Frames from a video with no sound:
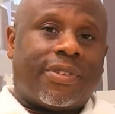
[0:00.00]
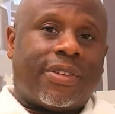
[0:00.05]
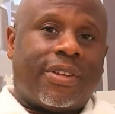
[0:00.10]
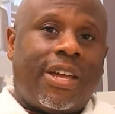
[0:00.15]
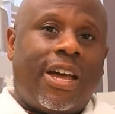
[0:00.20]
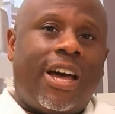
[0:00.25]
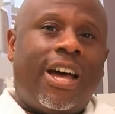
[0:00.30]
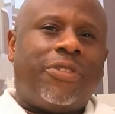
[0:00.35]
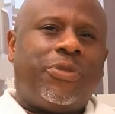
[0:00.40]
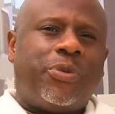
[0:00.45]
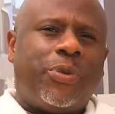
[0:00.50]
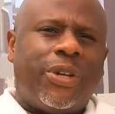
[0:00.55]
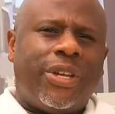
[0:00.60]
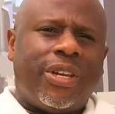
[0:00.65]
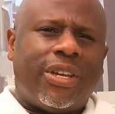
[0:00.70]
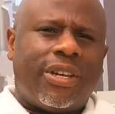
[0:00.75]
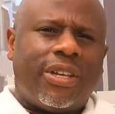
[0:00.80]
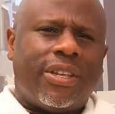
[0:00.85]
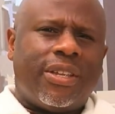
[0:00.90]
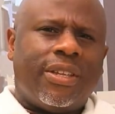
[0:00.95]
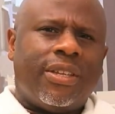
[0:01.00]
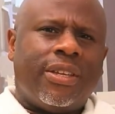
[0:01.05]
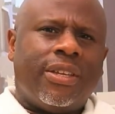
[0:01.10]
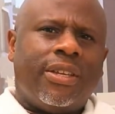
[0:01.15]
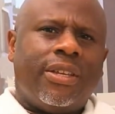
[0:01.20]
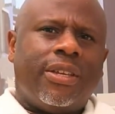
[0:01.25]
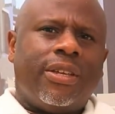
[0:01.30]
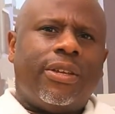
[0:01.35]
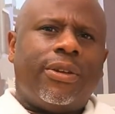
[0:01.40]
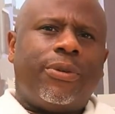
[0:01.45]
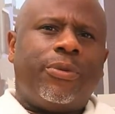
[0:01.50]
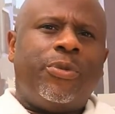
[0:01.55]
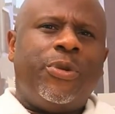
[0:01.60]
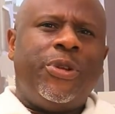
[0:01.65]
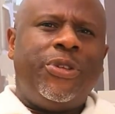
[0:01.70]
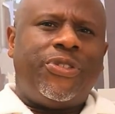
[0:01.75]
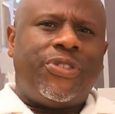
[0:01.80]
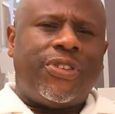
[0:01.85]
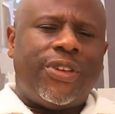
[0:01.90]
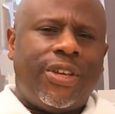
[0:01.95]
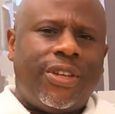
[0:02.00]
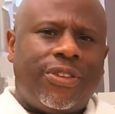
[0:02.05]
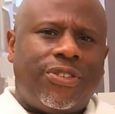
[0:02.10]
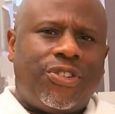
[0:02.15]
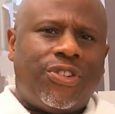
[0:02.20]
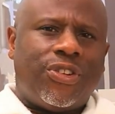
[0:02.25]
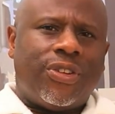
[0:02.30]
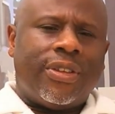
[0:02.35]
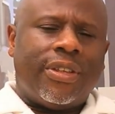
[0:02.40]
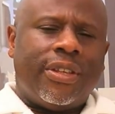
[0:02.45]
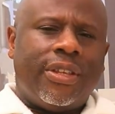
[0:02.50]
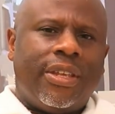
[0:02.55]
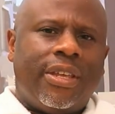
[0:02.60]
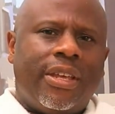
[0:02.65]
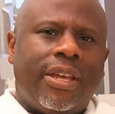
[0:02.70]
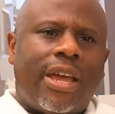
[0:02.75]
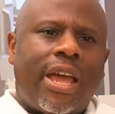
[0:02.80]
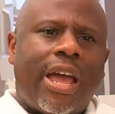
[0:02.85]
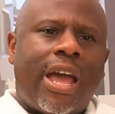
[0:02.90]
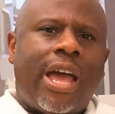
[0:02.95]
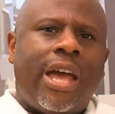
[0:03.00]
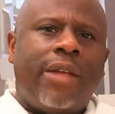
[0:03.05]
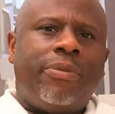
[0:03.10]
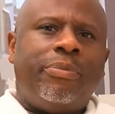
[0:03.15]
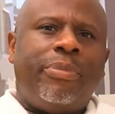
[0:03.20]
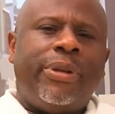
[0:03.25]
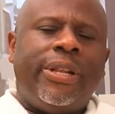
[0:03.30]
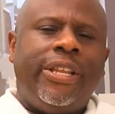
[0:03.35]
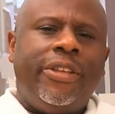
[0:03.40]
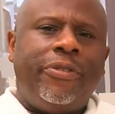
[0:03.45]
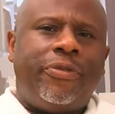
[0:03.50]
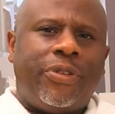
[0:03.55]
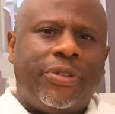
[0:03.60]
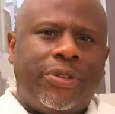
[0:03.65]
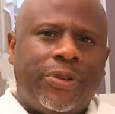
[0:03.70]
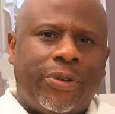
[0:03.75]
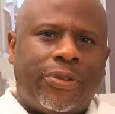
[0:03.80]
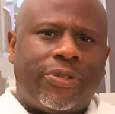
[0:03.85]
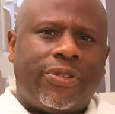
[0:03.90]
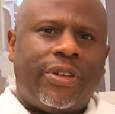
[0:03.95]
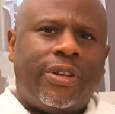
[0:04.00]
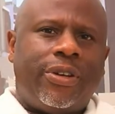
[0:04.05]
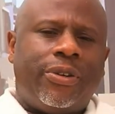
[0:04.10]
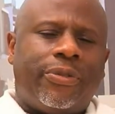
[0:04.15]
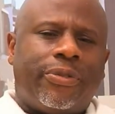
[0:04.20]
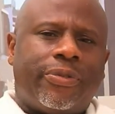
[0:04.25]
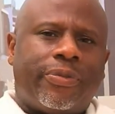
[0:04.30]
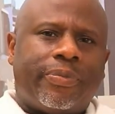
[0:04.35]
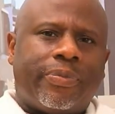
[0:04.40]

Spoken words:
Hard work, research, and belief in yourself.